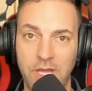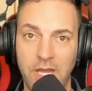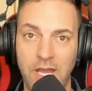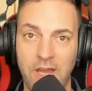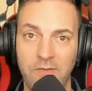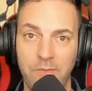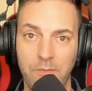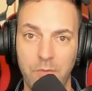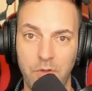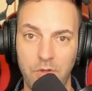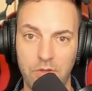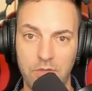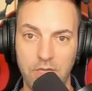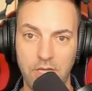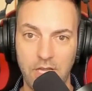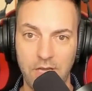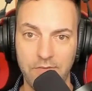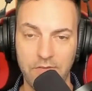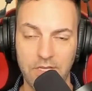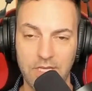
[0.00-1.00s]
have
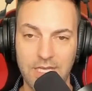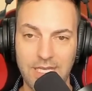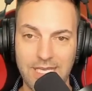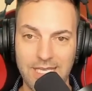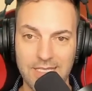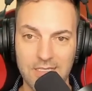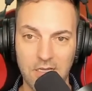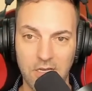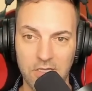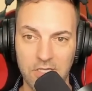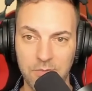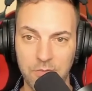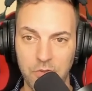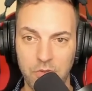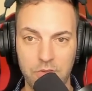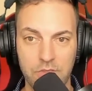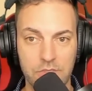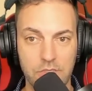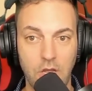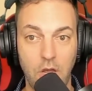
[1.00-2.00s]
that have the keys on the
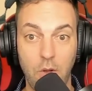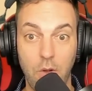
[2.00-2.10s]
moons.